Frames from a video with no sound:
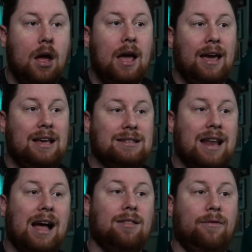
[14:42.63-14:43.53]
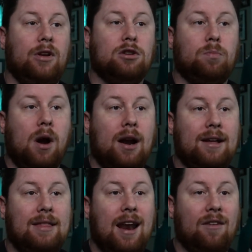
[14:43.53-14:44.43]
He's not the finished product
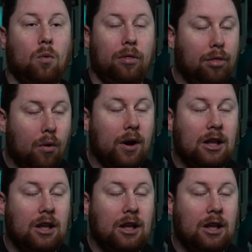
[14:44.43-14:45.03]
that everyone thought